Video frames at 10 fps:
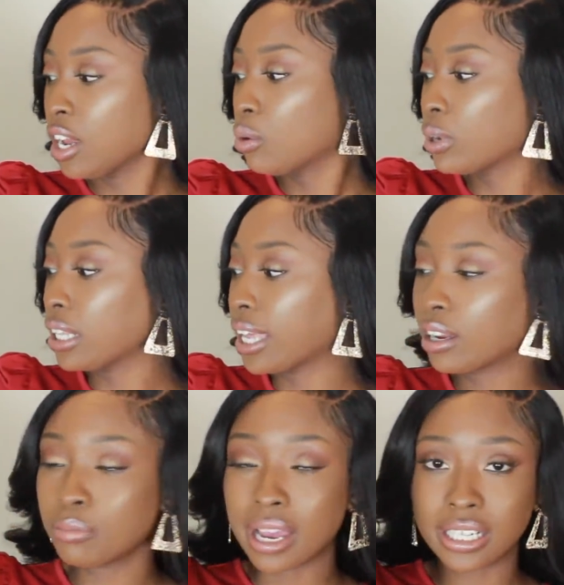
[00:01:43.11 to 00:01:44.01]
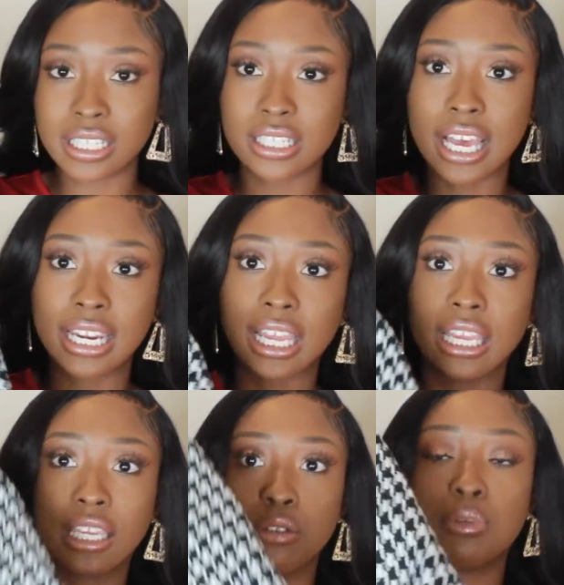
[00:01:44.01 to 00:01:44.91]
What I like about it is that
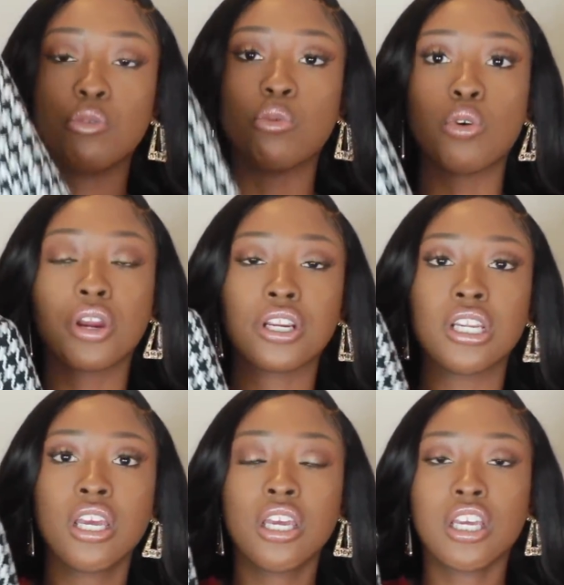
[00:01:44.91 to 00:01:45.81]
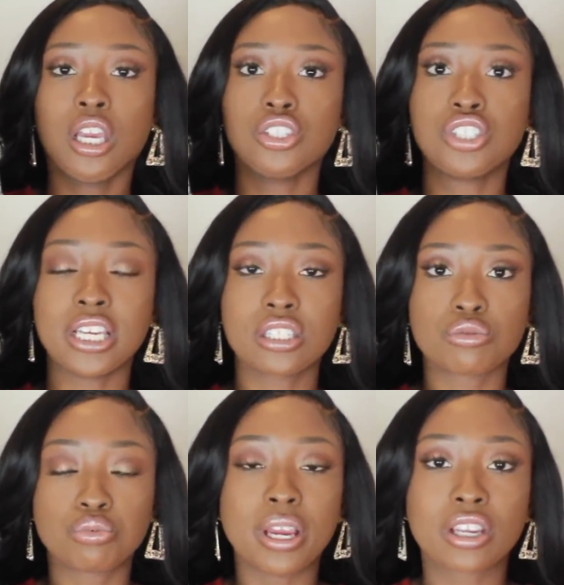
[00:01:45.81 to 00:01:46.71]
it can be worn just
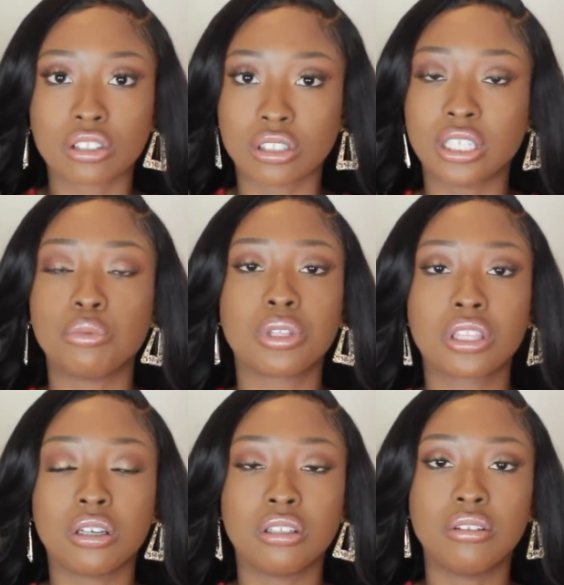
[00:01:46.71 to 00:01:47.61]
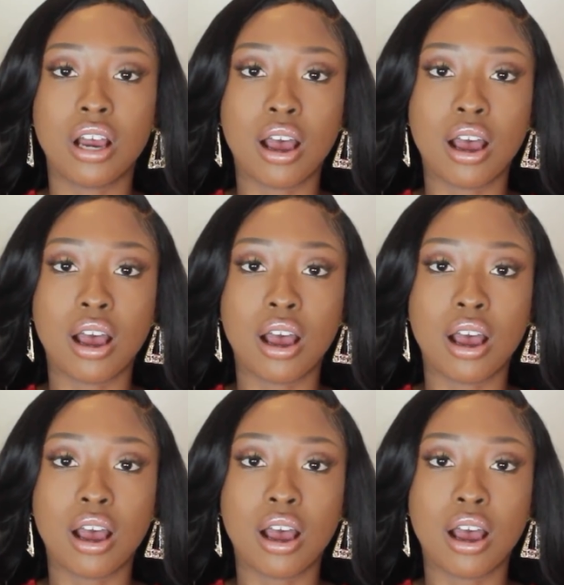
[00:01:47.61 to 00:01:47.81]
regularly with the